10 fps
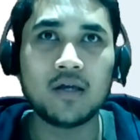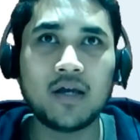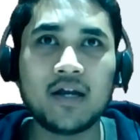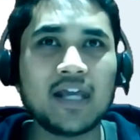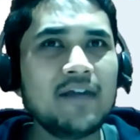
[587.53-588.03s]

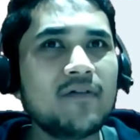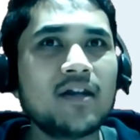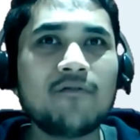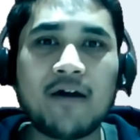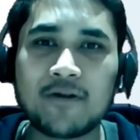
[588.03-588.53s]
And even
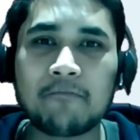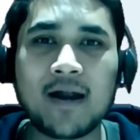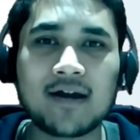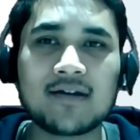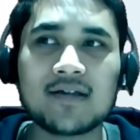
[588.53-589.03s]
if after
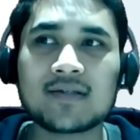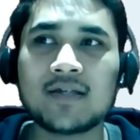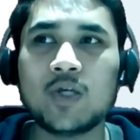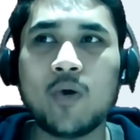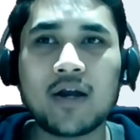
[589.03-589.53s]
practice
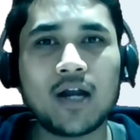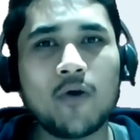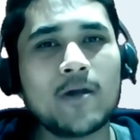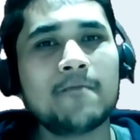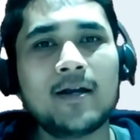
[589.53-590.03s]
you are now
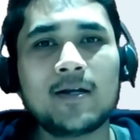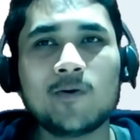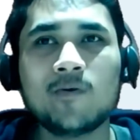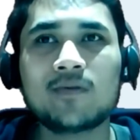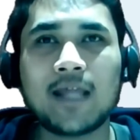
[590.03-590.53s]
able
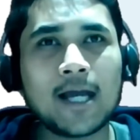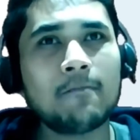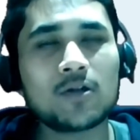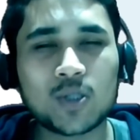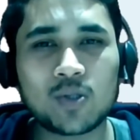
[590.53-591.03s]
to think
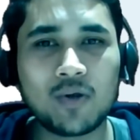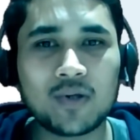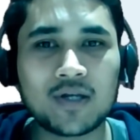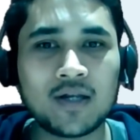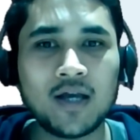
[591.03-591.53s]
about the
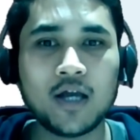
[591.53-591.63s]
solution,